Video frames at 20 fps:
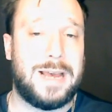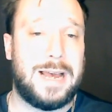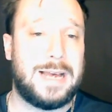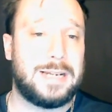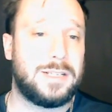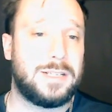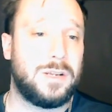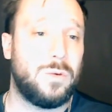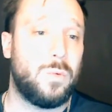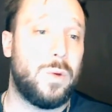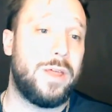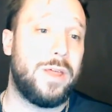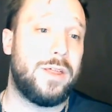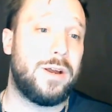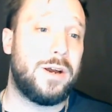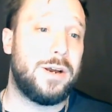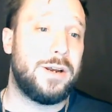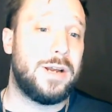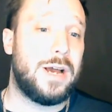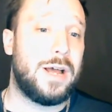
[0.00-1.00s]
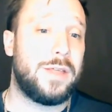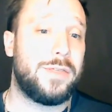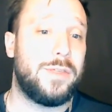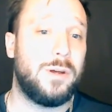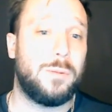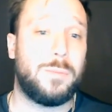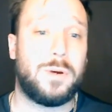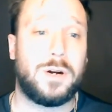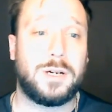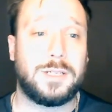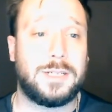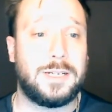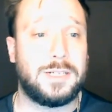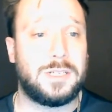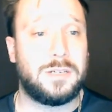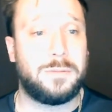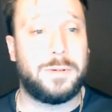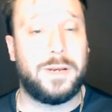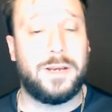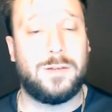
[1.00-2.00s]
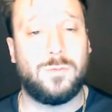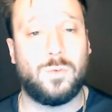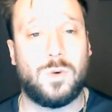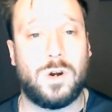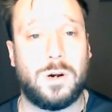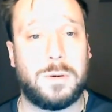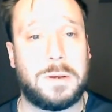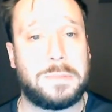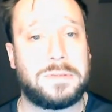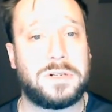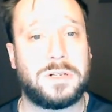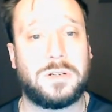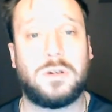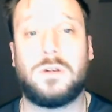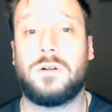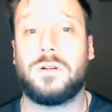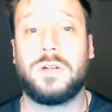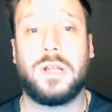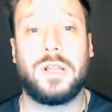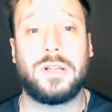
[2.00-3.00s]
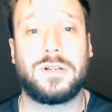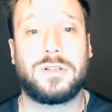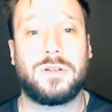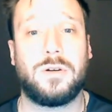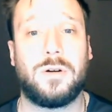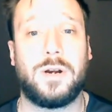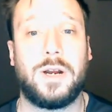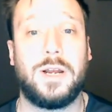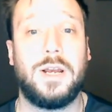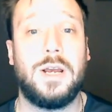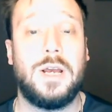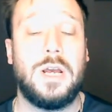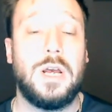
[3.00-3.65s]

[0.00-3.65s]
As to whether or not they'll participate in warmups is a whole nother story.